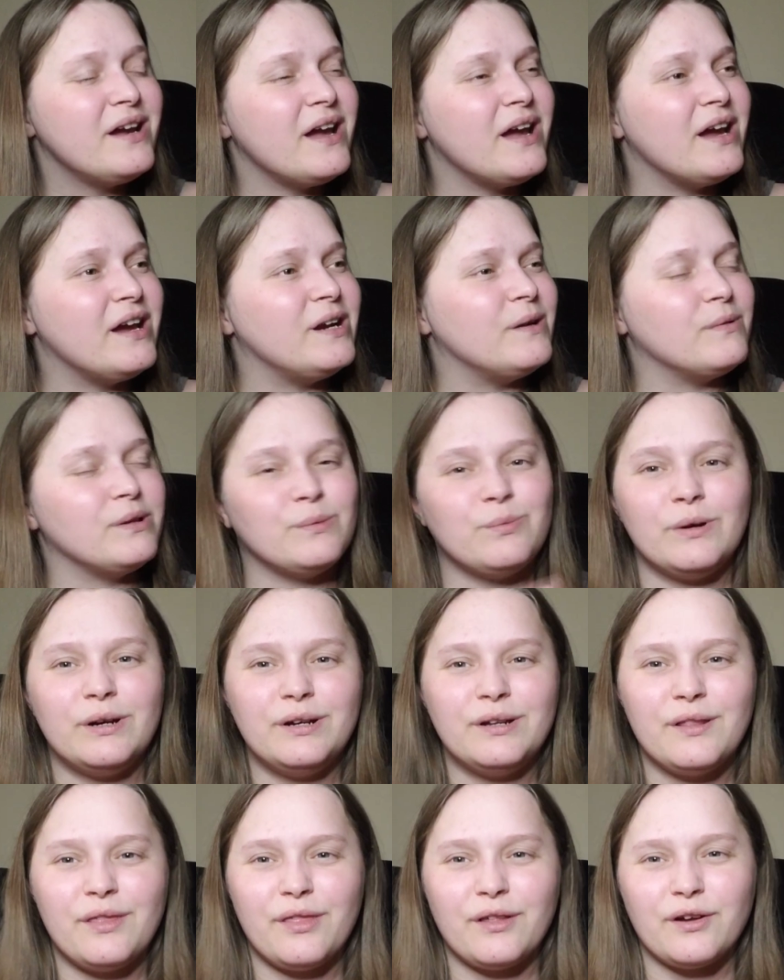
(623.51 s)
And it was one
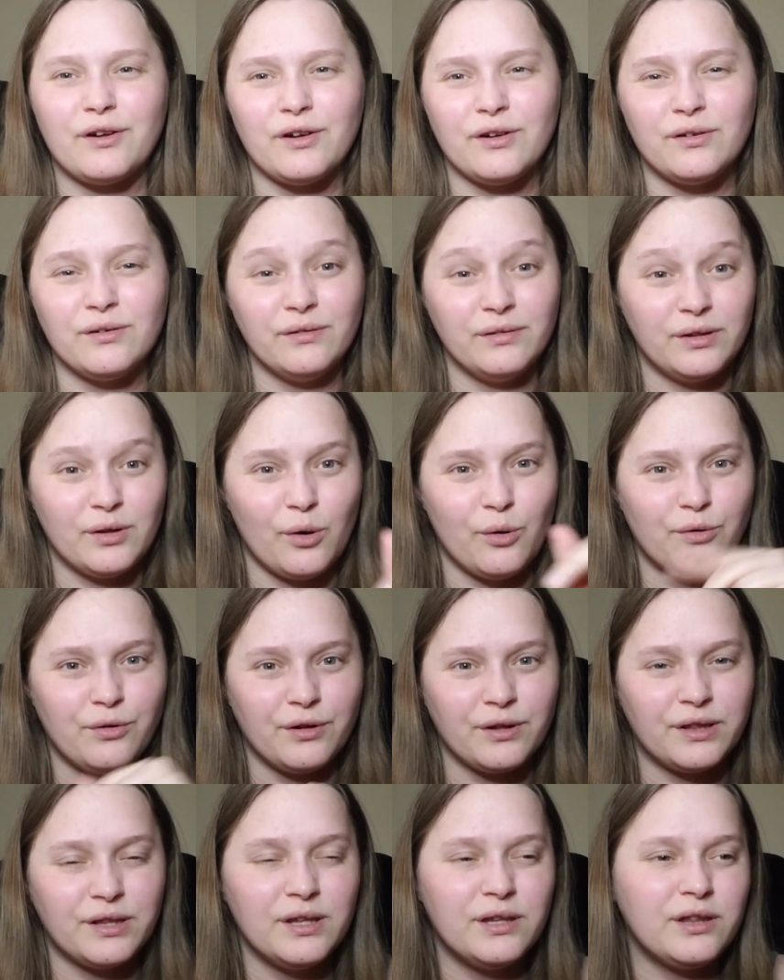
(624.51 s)
of the girl's older
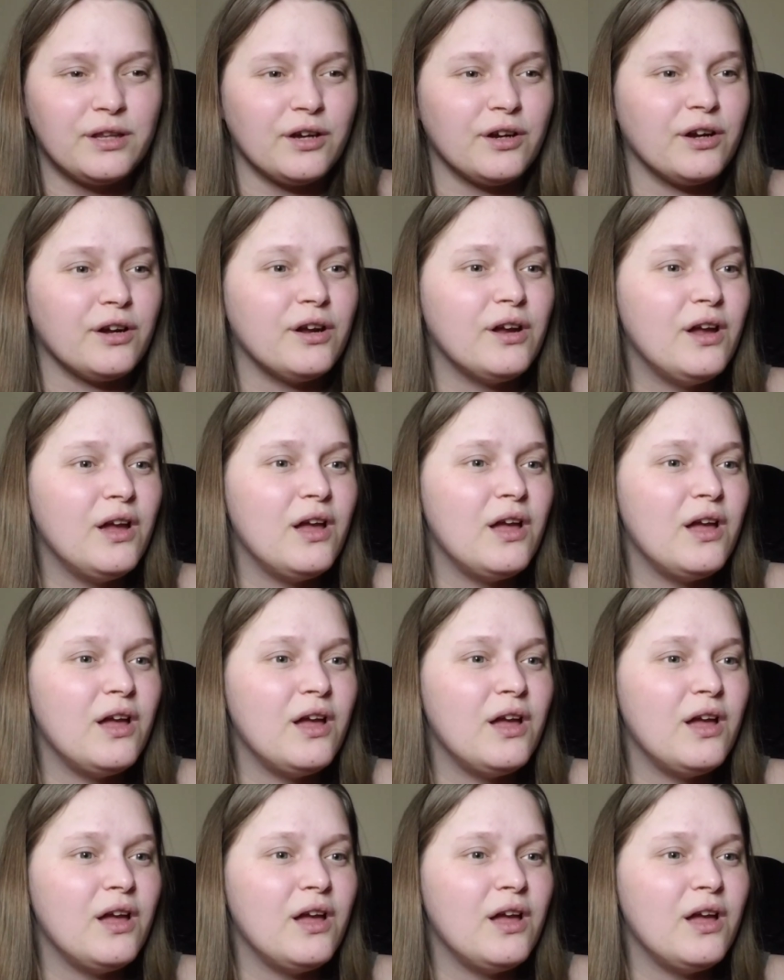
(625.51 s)
sister.